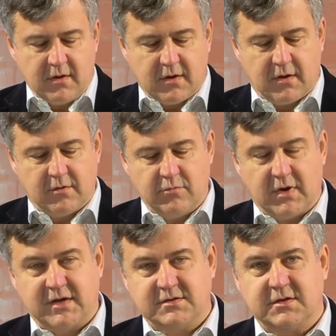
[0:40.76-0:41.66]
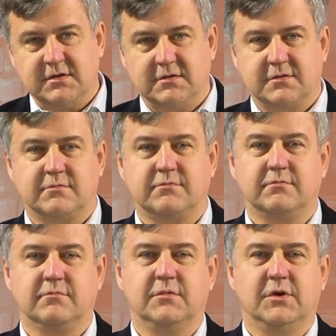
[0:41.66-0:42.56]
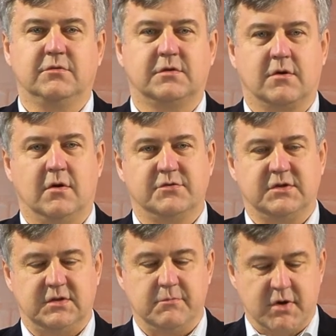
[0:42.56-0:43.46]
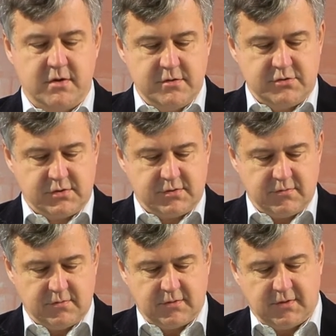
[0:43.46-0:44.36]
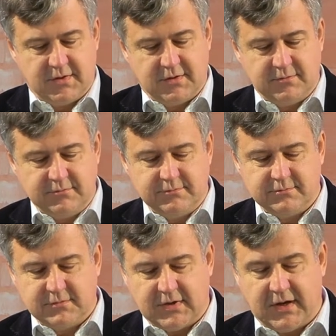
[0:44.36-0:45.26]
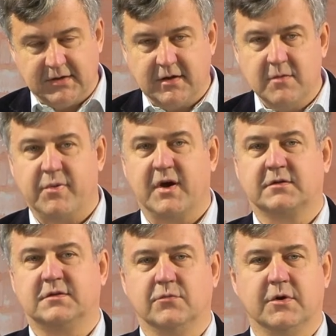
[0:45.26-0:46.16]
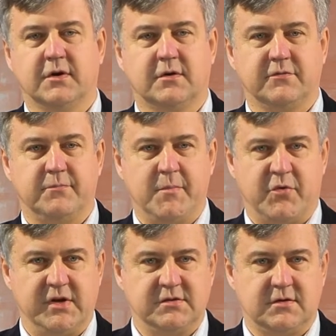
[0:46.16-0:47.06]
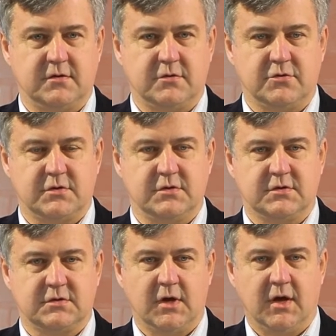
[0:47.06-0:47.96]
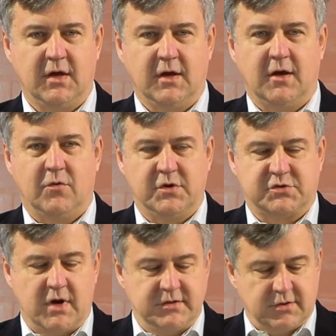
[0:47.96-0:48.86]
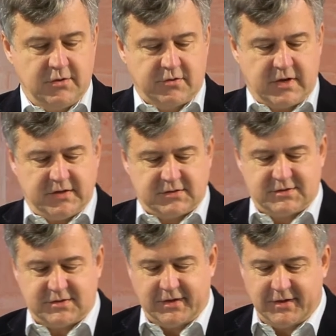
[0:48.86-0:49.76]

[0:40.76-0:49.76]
As these new technologies emerge and impact the work of memory institutions, we try to look at